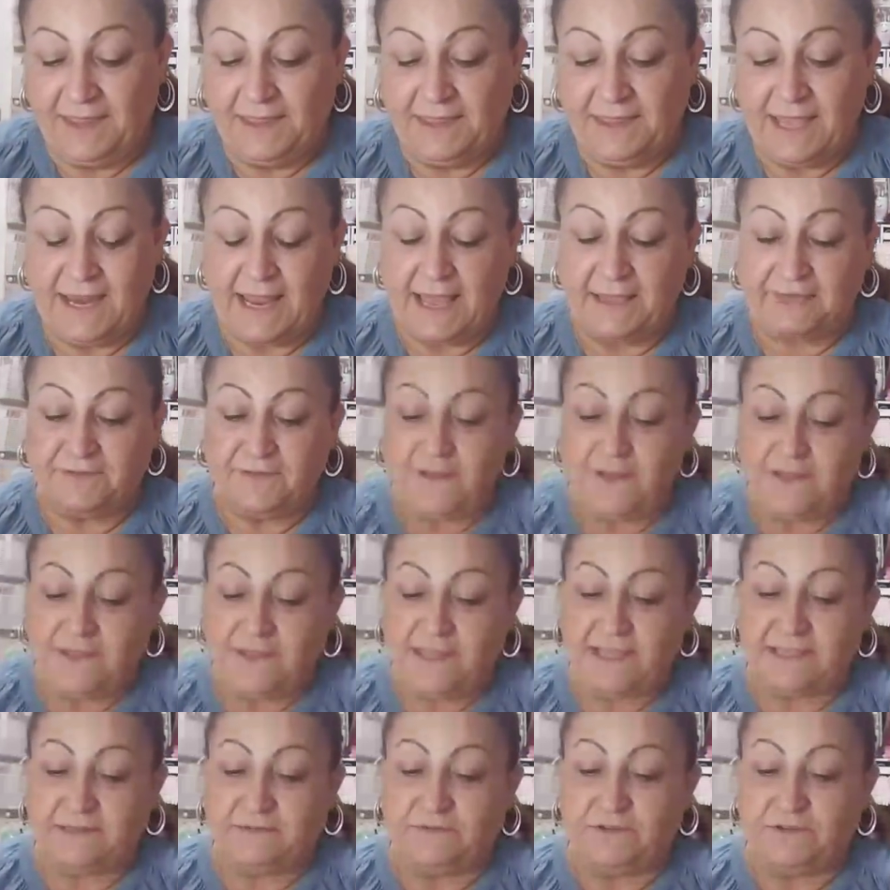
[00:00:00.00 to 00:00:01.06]
Then I saw
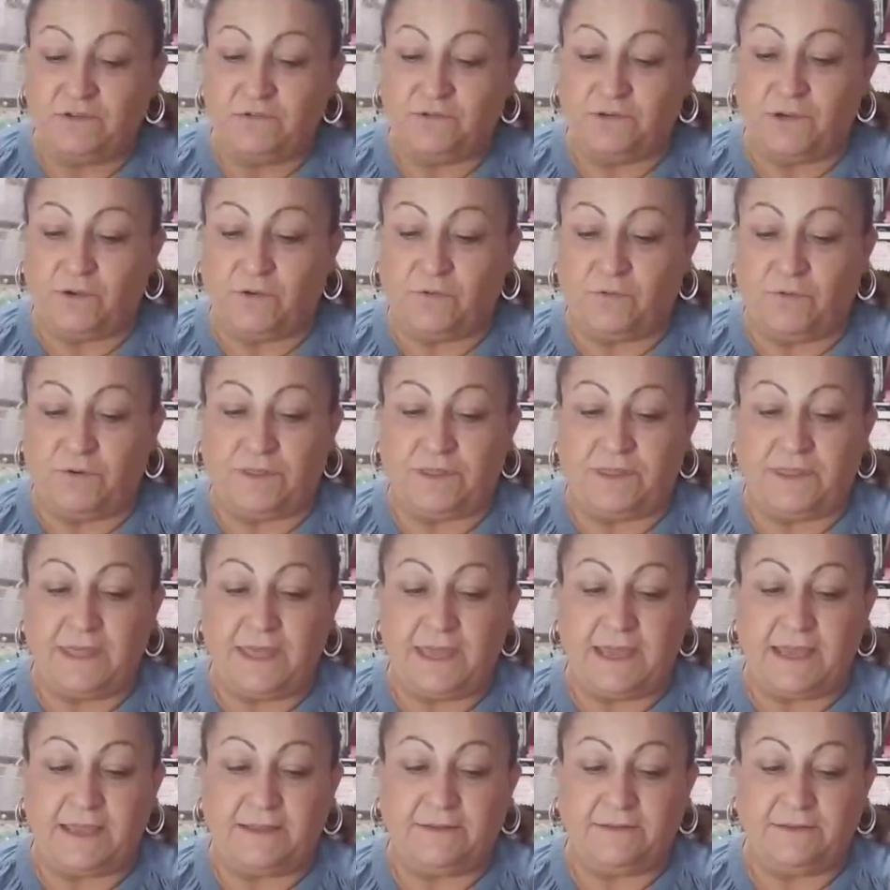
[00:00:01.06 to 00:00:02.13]
this unicorn
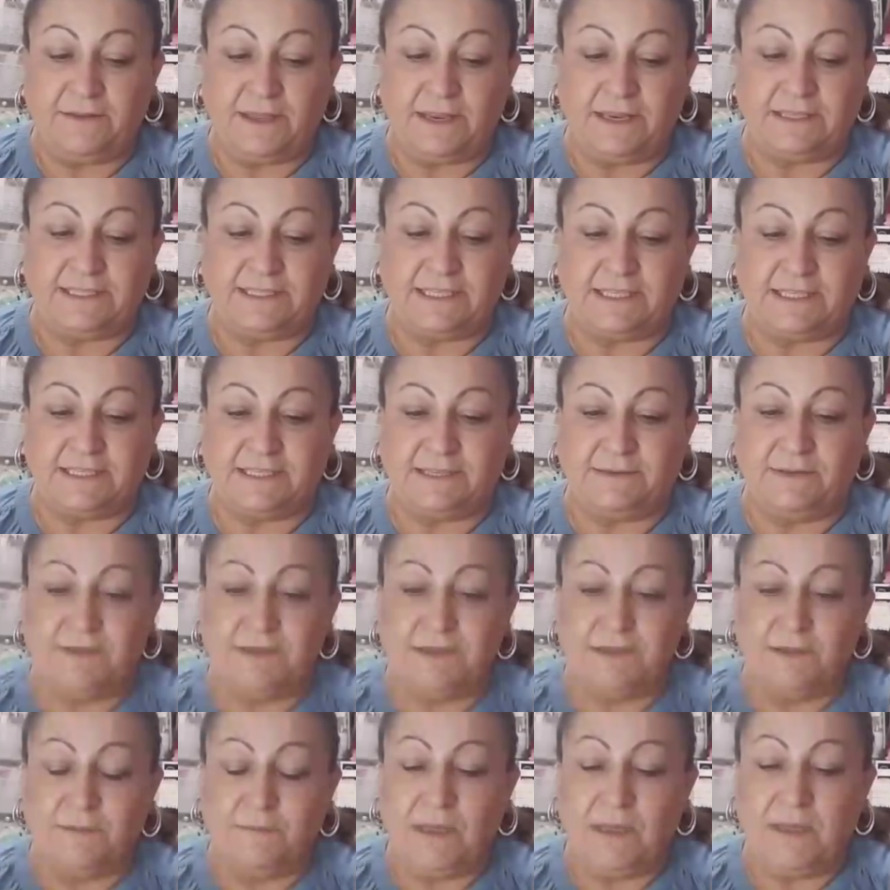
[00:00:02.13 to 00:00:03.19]
thing. And it says,
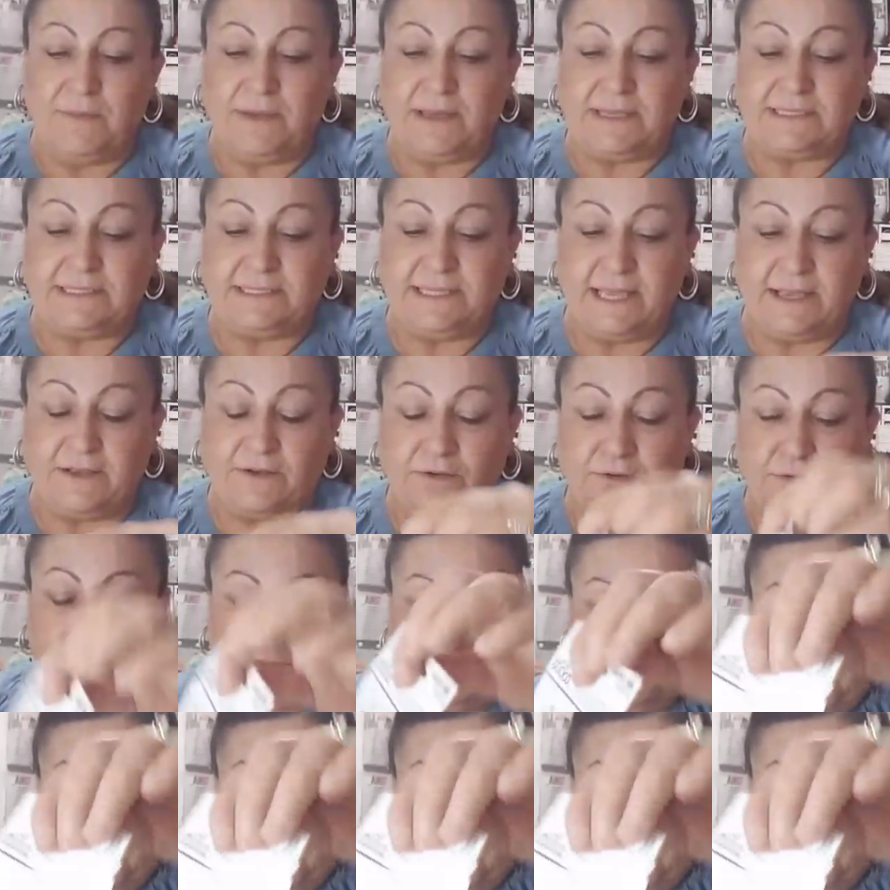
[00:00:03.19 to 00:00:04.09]
made by Stickle.